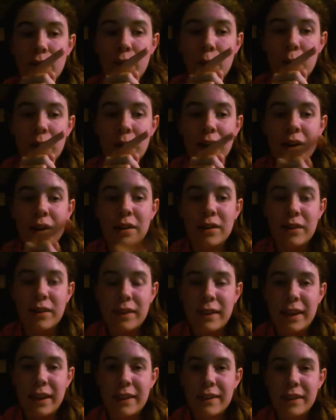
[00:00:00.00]
For
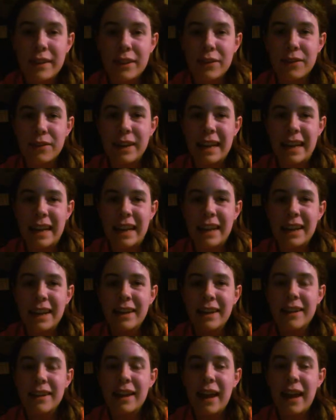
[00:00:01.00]
season
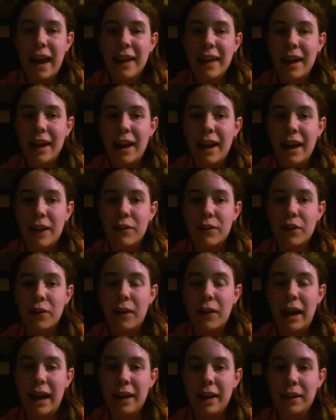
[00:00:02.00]
3,
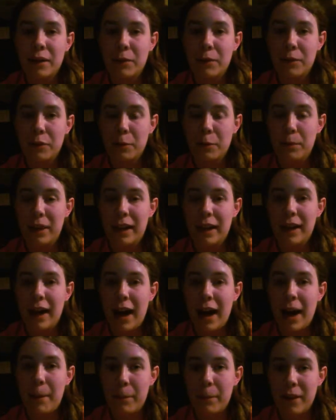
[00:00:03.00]
Alejandro Heather was a big
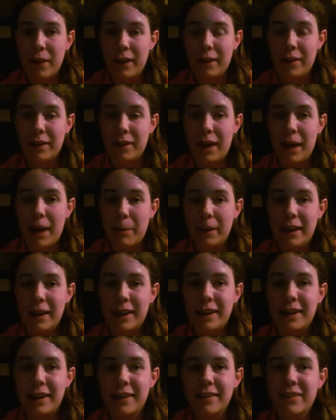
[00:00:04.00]
hot-button
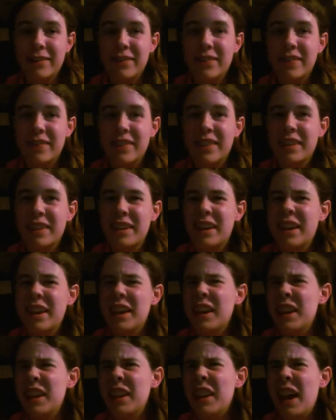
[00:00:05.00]
topic.
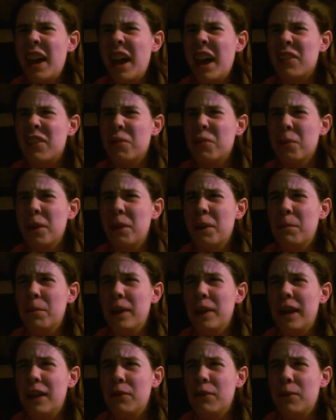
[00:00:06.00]
That's one
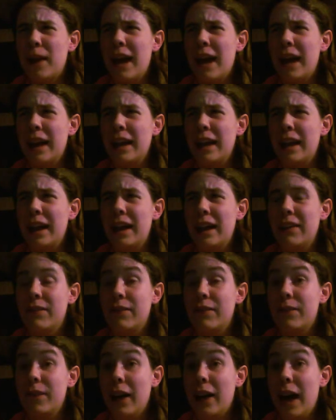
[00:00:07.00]
bandwagon
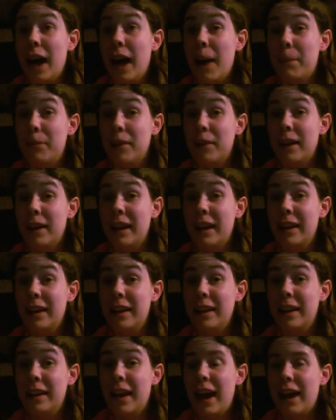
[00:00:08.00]
I've hopped on
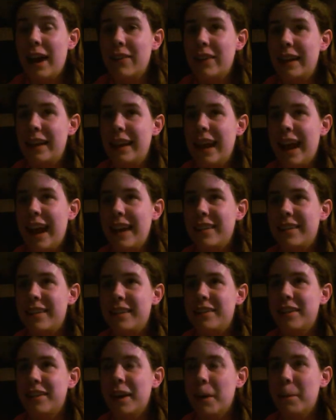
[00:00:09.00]
and have yet
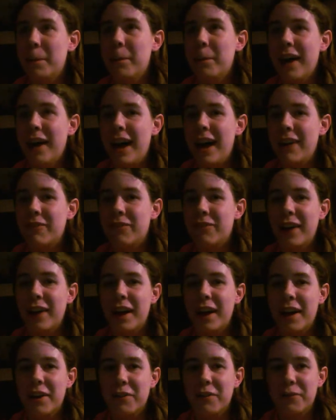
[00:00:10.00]
to jump off
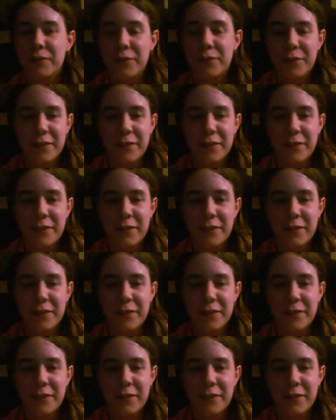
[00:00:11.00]
of.